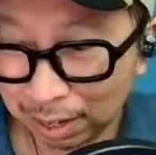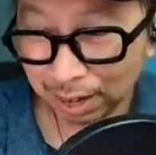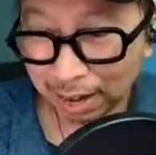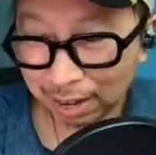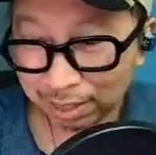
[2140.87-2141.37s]

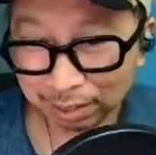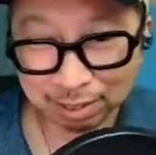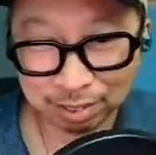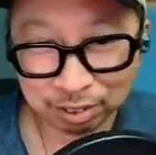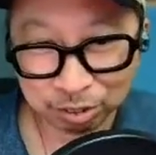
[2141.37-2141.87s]
And that
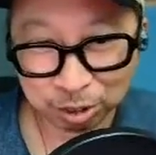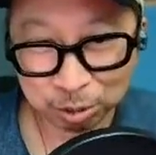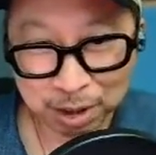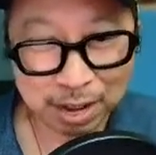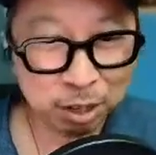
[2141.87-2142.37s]
leads us
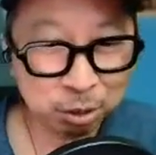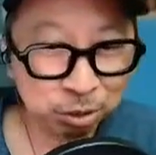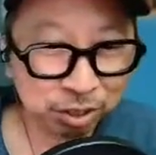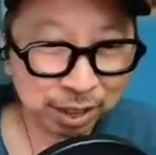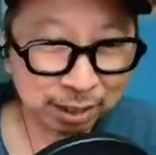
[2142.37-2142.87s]
to any
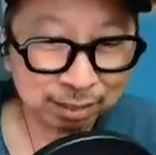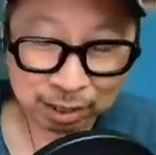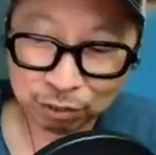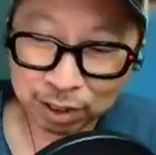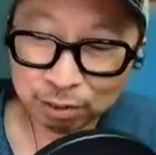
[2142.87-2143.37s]
news on the
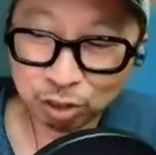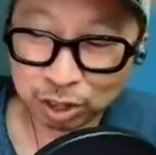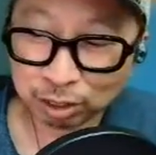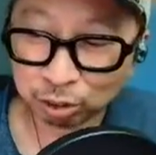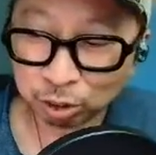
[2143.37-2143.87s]

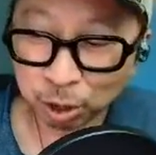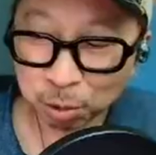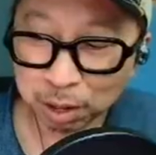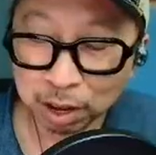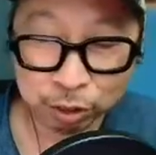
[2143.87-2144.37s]
X95J.
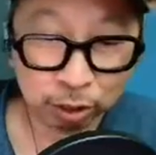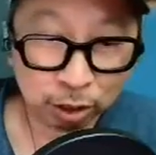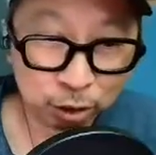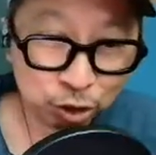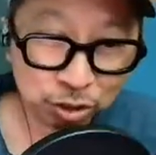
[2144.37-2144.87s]
So the
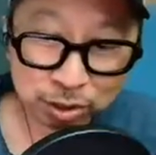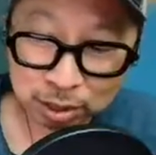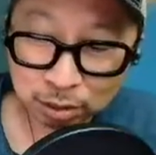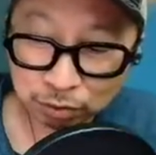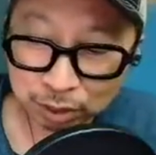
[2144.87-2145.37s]
larger
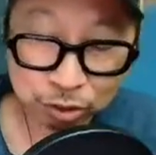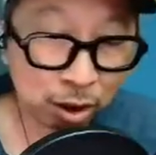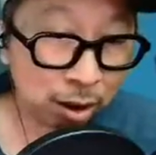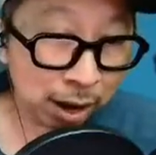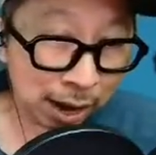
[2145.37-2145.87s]
TVs
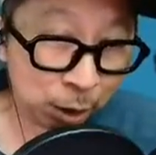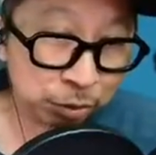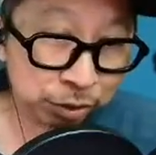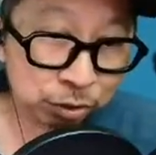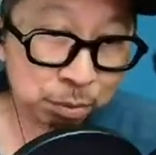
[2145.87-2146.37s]
are
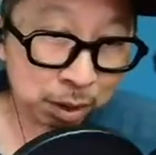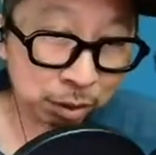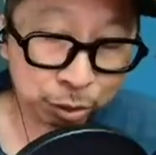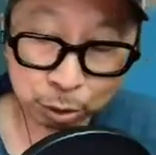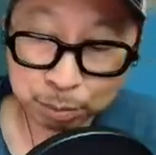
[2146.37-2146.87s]
out this
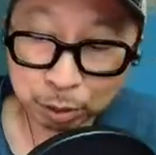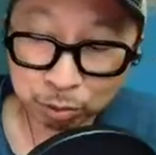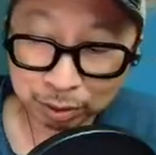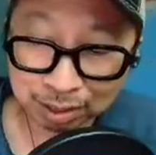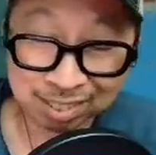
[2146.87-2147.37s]
month. They're being
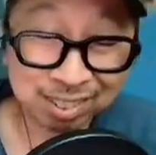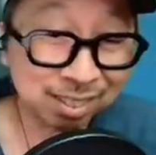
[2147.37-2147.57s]
released.